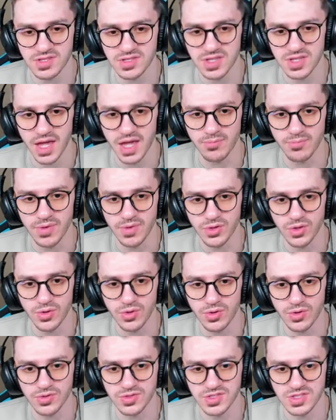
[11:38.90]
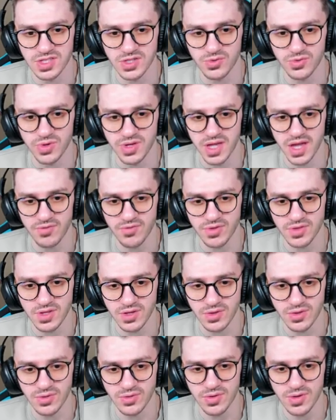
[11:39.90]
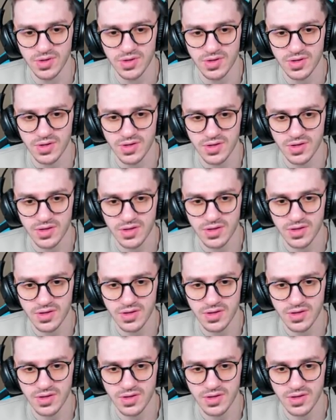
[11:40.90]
this game. You know, considering everything, you know?